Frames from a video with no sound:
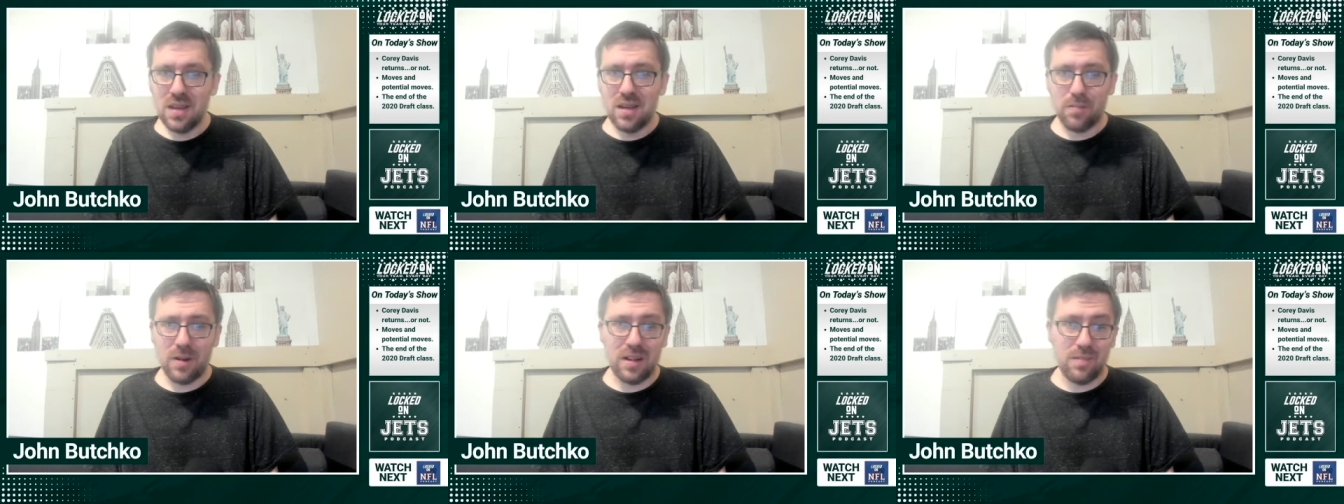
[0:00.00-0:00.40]

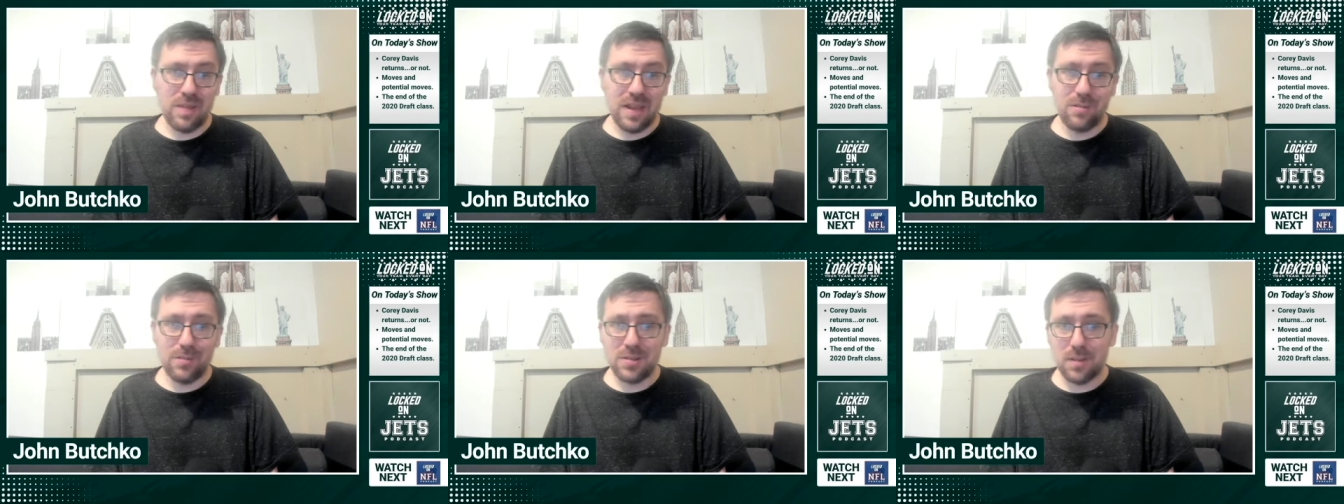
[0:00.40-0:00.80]
Braden
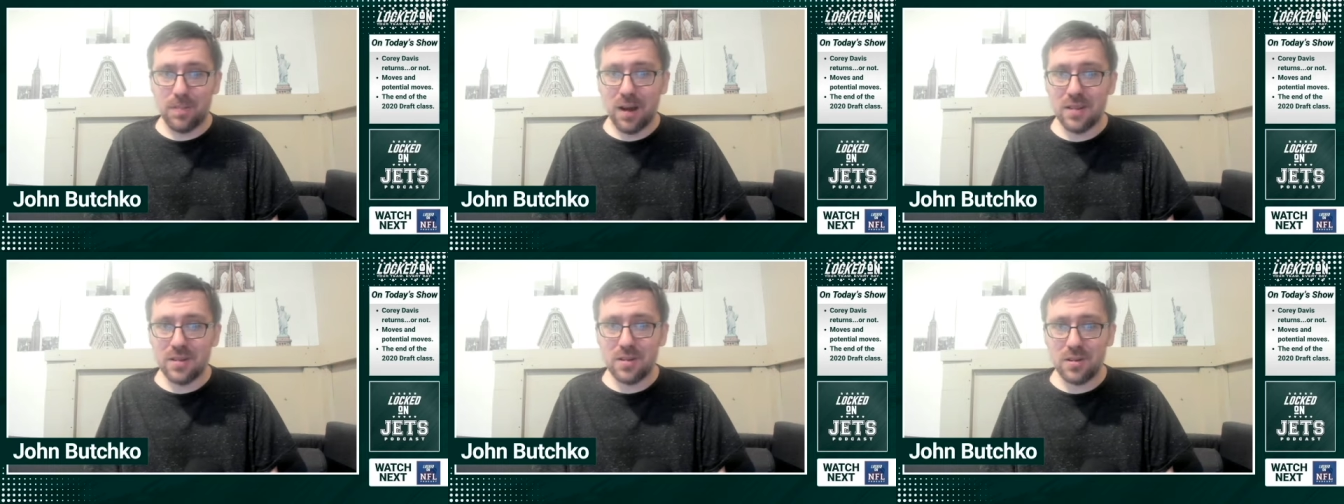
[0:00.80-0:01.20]
Mann was the
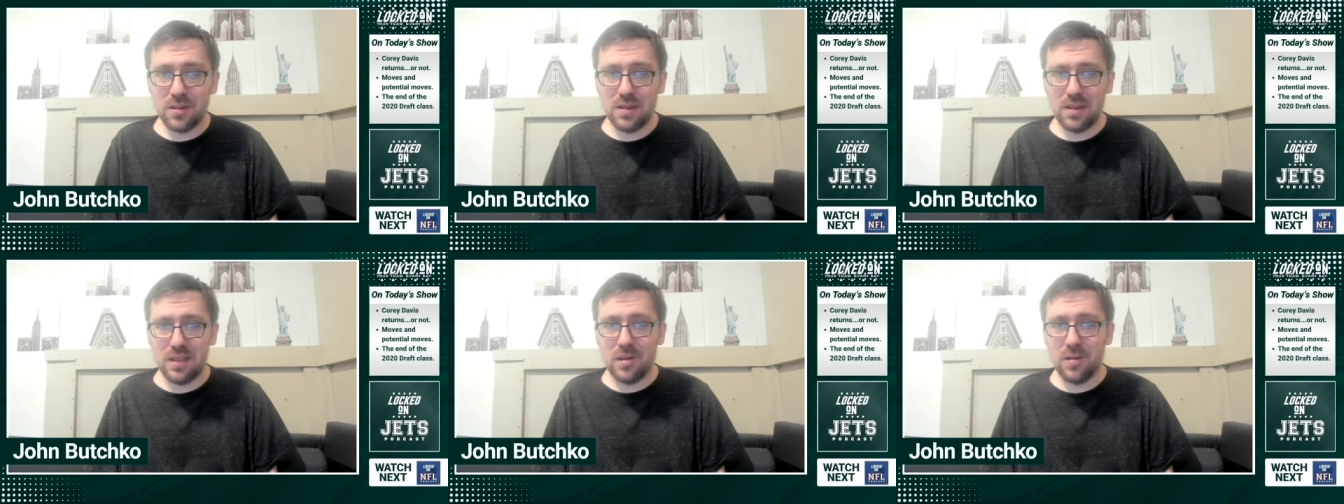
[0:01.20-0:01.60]
punter
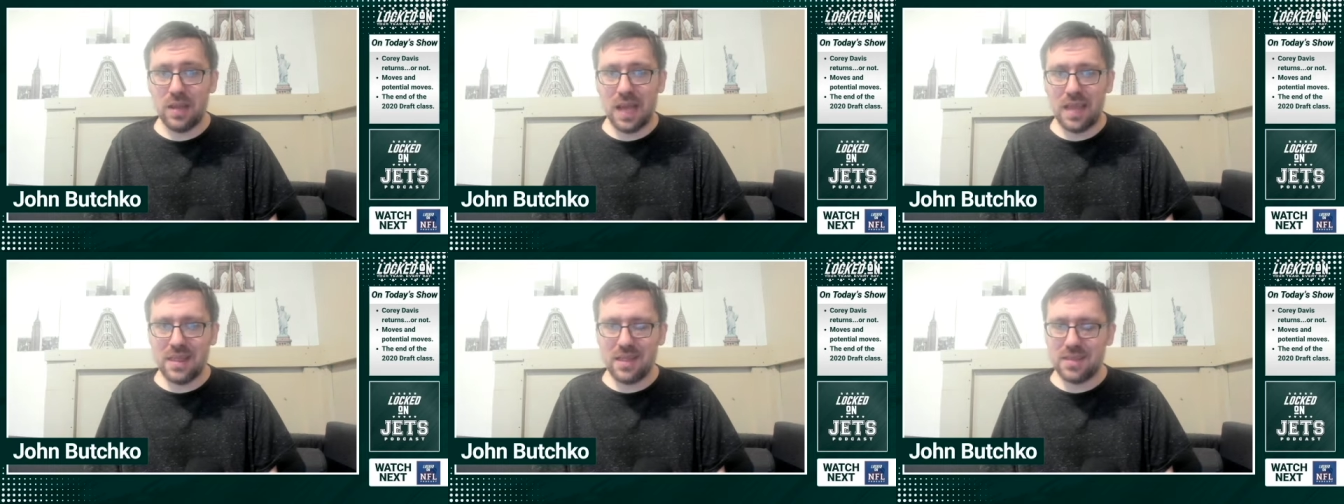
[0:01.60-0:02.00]
you know
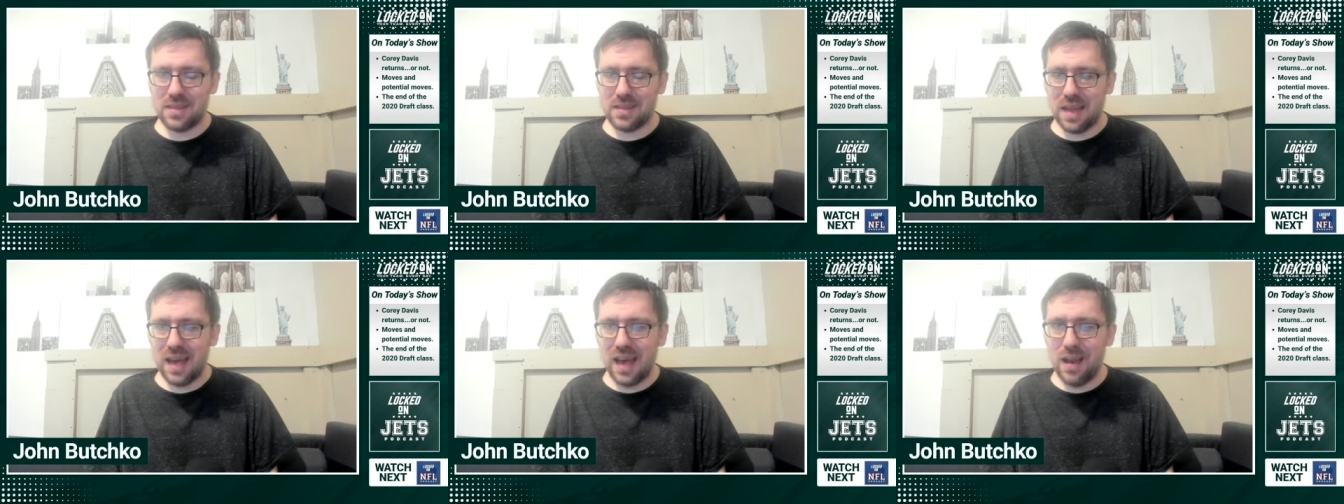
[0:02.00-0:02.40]
at, at the
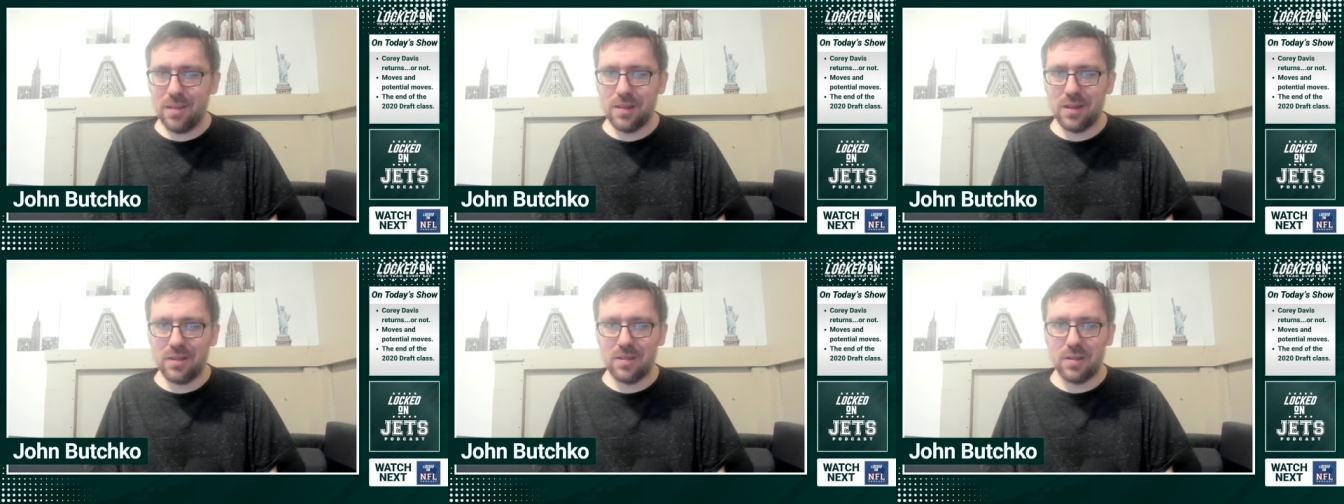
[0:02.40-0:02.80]
time
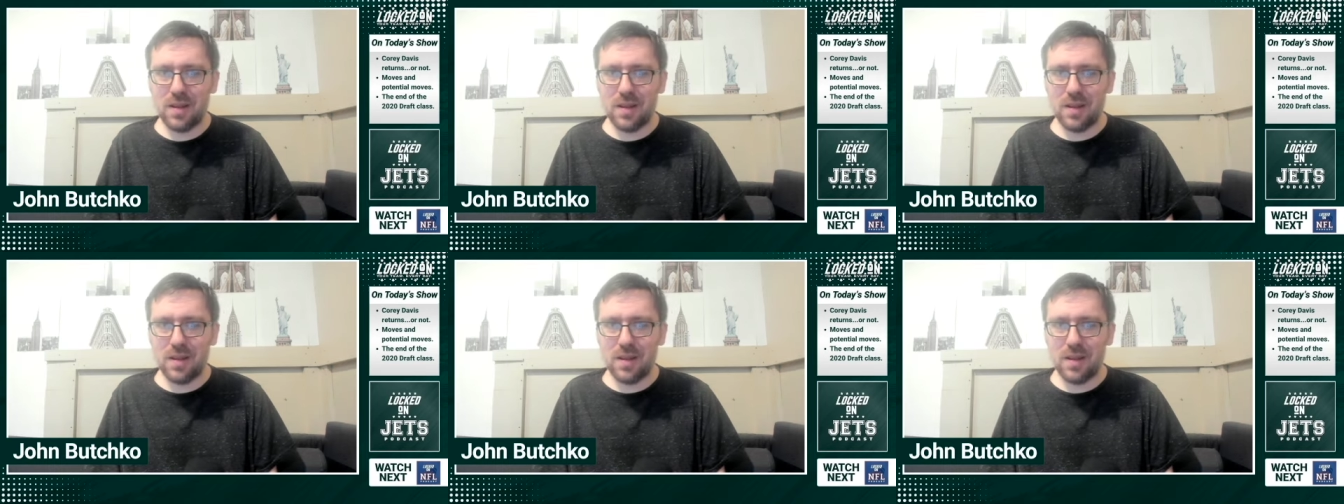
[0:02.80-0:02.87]
it,